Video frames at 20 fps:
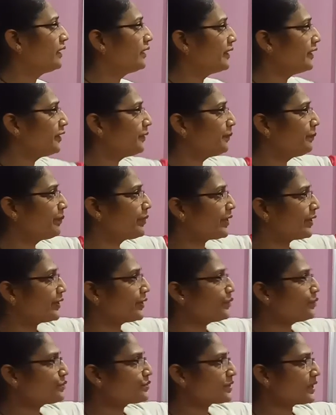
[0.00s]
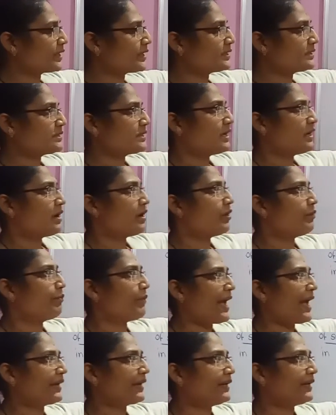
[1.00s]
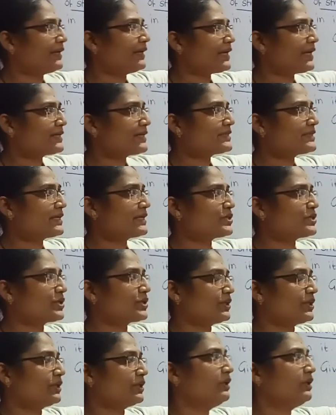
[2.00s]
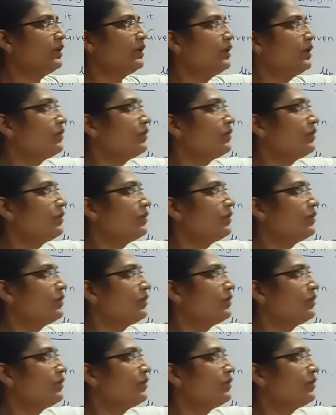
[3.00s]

It produces a magnetization